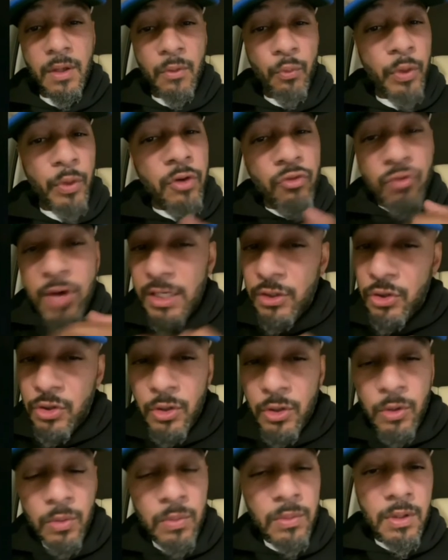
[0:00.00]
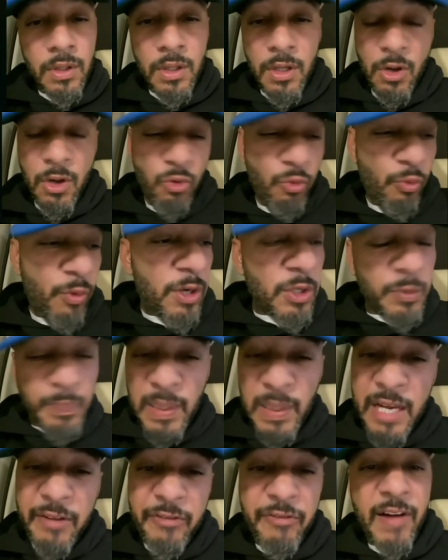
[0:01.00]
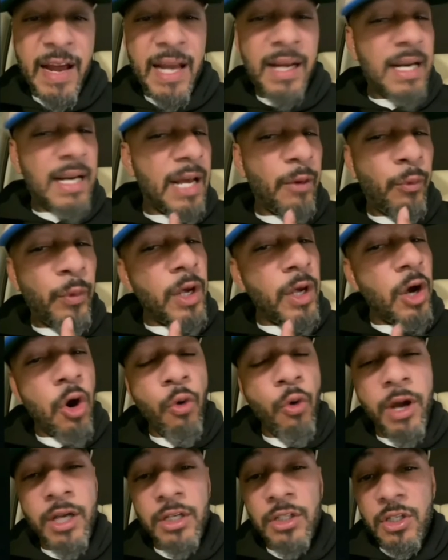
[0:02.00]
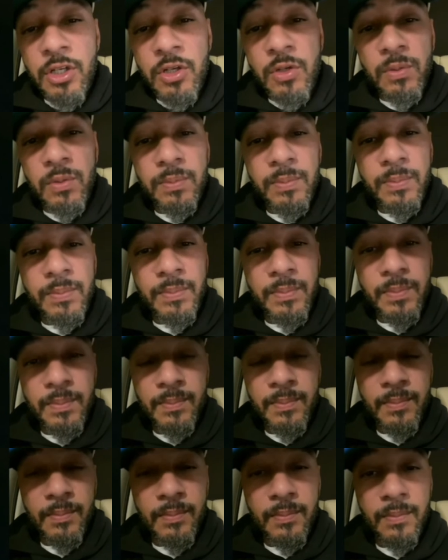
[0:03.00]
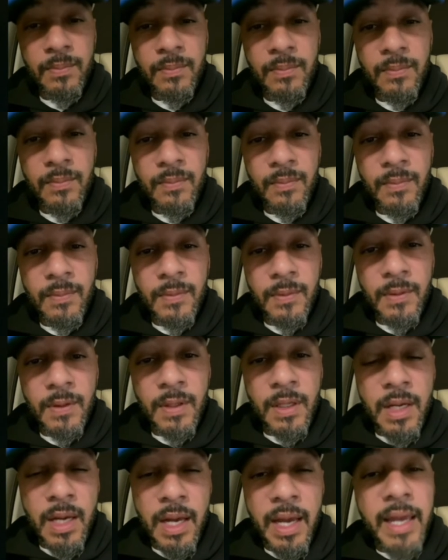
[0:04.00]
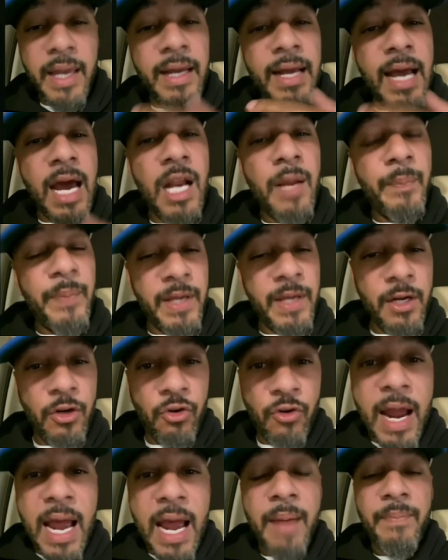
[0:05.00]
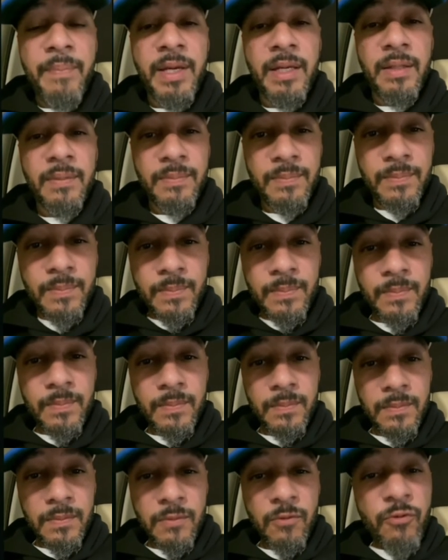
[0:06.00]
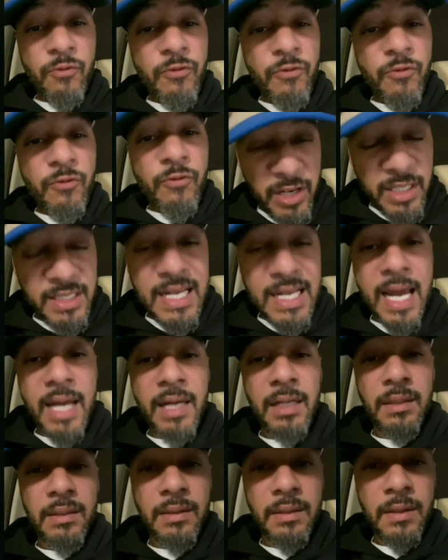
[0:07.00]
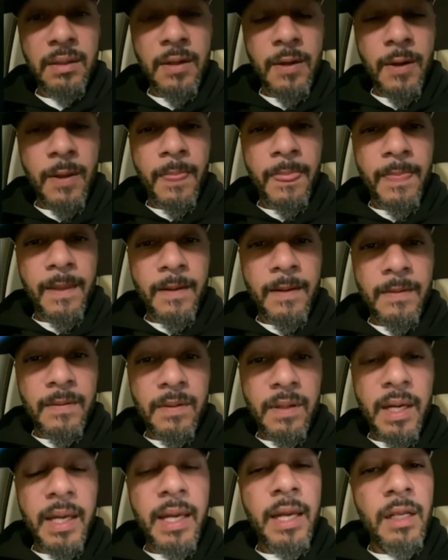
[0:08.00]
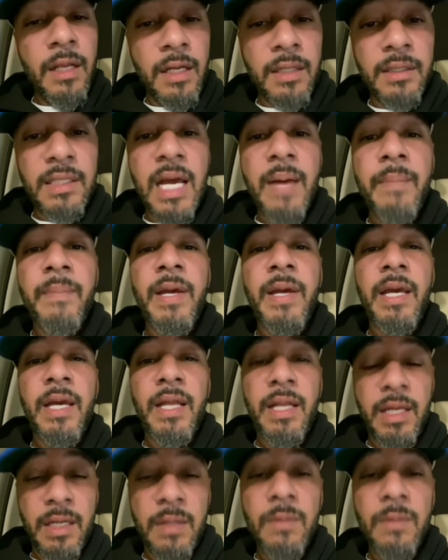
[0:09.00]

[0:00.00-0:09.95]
We wrestled. We was play fighting like we always do. And he got up and he grabbed me very tight. And he looked at me and